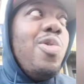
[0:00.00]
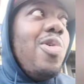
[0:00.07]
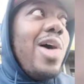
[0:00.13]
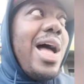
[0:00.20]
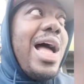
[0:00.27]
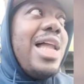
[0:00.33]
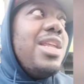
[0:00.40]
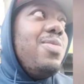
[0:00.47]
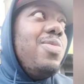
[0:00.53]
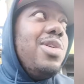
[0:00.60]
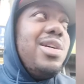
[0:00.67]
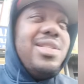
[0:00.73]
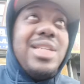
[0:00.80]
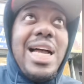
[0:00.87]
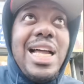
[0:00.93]
or Hollywood
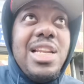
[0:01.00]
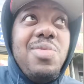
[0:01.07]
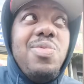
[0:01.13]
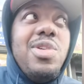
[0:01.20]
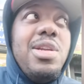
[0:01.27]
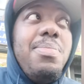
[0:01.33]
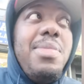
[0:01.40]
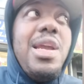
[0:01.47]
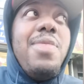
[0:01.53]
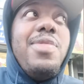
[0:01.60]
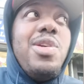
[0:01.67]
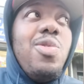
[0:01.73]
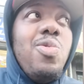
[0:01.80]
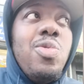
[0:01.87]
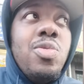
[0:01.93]
because Hollywood and
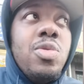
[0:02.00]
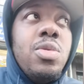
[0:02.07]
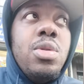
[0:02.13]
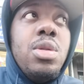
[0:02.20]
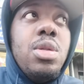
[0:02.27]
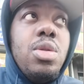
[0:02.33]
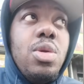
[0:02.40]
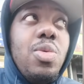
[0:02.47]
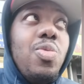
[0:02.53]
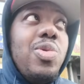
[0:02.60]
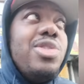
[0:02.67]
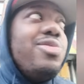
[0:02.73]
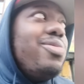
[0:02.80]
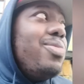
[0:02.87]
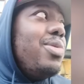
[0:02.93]
Mario
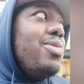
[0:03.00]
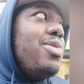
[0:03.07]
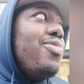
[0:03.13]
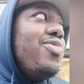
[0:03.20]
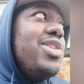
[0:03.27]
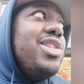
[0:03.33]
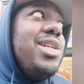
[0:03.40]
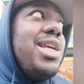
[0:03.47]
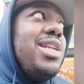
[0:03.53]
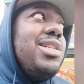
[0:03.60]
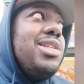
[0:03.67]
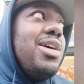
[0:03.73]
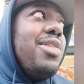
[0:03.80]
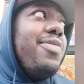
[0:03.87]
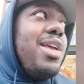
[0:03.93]
was the
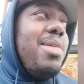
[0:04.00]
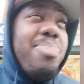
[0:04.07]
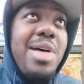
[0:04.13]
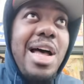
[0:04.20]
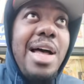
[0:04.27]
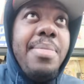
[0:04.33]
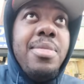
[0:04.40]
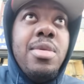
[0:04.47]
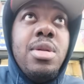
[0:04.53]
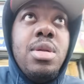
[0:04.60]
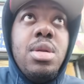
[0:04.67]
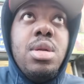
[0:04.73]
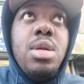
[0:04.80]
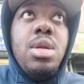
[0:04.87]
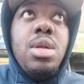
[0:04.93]
originators of hip hop.
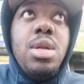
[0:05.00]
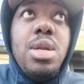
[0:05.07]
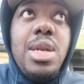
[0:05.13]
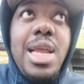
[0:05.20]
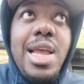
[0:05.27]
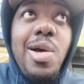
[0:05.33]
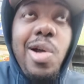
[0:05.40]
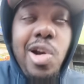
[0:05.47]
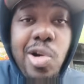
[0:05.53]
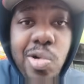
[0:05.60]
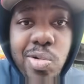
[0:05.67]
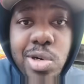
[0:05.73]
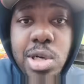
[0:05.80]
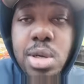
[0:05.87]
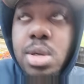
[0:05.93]
Now,
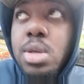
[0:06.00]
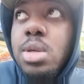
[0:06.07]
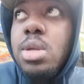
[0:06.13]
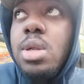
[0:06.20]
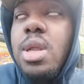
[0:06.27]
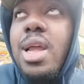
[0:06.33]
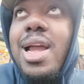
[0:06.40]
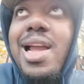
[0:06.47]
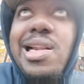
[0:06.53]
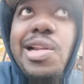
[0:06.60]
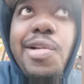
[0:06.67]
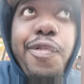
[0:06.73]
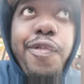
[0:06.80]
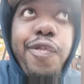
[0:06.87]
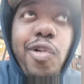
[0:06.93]
Herc had
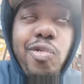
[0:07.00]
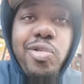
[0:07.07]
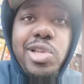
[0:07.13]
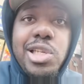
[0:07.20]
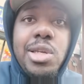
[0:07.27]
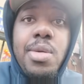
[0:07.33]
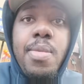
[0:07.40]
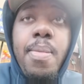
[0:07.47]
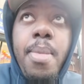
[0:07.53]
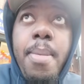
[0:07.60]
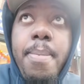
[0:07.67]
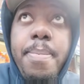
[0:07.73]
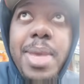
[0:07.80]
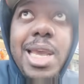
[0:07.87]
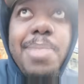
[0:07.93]
the first
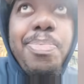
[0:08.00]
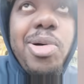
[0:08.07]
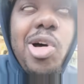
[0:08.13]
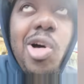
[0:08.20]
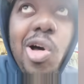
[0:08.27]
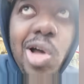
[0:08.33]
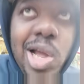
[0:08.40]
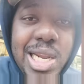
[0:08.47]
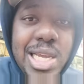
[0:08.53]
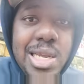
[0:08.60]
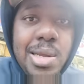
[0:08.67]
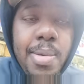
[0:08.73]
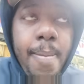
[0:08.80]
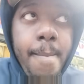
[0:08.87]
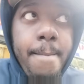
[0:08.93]
big party
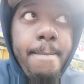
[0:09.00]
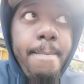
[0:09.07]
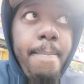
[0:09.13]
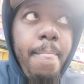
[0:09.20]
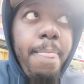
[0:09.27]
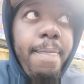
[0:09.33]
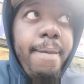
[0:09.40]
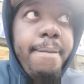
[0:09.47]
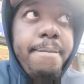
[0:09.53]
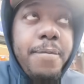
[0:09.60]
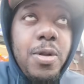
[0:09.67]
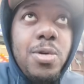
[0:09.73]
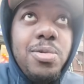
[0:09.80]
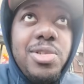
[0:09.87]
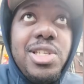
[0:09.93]

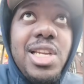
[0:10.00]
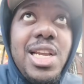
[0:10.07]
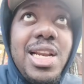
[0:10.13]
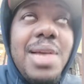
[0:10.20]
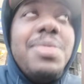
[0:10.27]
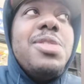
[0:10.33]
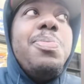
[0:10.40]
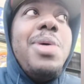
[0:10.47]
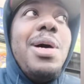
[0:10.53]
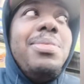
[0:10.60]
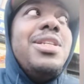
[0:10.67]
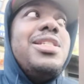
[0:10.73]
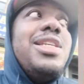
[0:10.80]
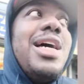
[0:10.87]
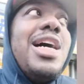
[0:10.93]
you know what I'm saying, that was
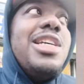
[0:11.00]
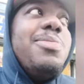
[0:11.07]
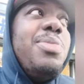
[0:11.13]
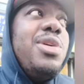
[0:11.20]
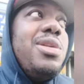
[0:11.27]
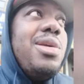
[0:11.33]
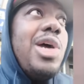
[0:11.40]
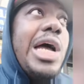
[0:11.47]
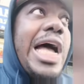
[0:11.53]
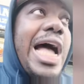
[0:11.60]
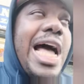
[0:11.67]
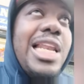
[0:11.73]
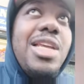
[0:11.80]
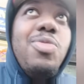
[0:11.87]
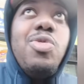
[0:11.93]
publicized. But
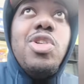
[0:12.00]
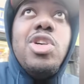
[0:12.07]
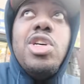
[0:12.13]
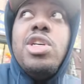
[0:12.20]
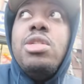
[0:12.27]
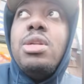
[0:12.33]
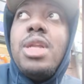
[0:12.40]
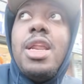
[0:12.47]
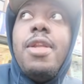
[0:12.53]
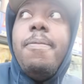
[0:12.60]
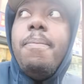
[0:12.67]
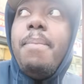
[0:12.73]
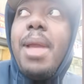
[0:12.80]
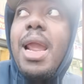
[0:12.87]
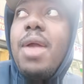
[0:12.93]
Hollywood
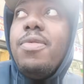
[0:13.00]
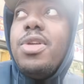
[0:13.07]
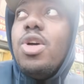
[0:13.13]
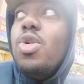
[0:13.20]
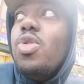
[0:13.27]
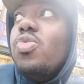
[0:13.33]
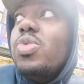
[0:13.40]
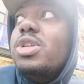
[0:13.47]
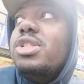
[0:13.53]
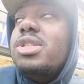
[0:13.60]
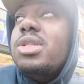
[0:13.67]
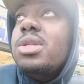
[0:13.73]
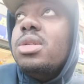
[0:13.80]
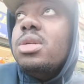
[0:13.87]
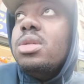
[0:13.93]
and Mario was
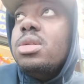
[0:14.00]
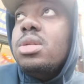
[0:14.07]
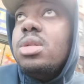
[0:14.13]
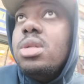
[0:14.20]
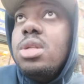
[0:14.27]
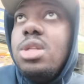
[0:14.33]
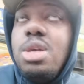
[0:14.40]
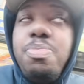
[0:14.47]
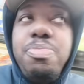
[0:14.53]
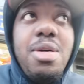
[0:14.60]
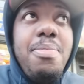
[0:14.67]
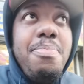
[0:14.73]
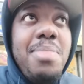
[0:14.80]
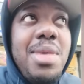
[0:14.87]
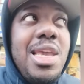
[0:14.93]
the
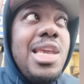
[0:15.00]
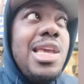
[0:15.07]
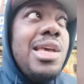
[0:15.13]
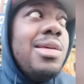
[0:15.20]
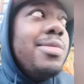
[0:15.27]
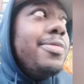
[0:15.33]
premier